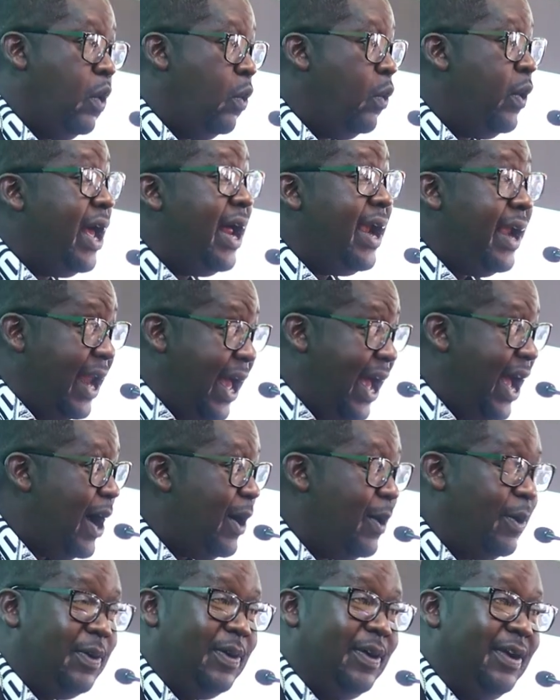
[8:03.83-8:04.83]
Where
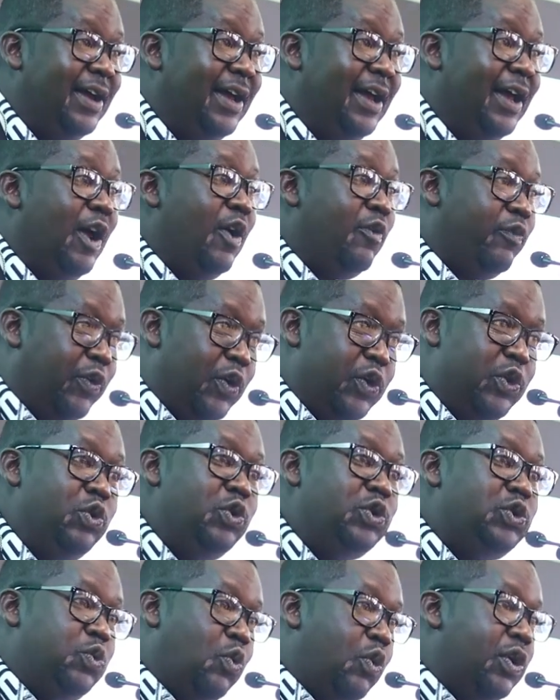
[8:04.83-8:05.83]
now, for
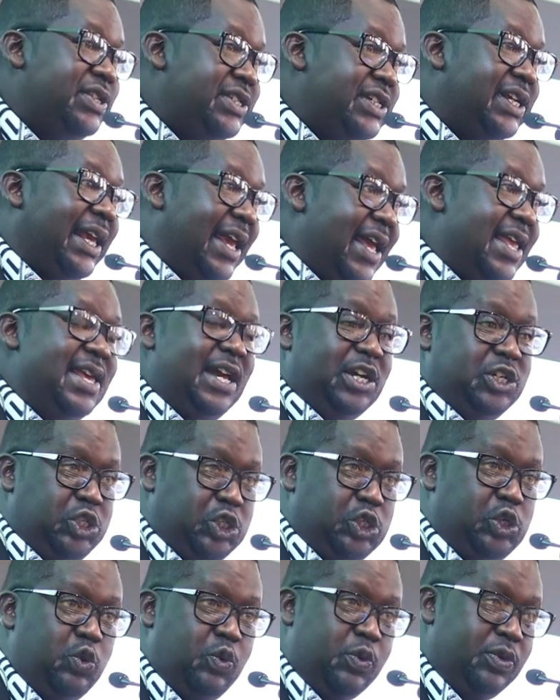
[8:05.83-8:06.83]
you to watch Kenyan
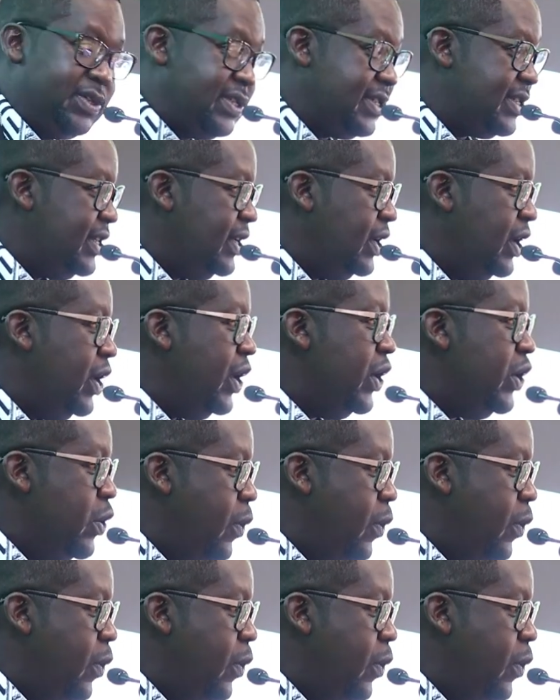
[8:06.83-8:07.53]
shows,